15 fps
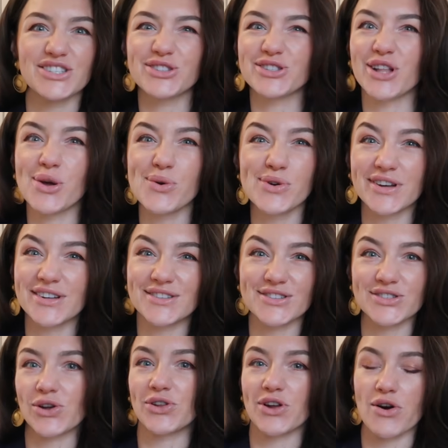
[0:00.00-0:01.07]

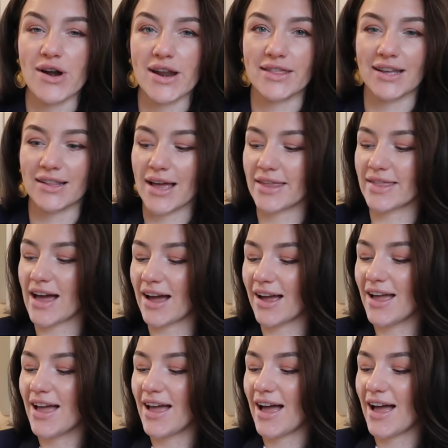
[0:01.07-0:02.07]
slogans on it or anything like that.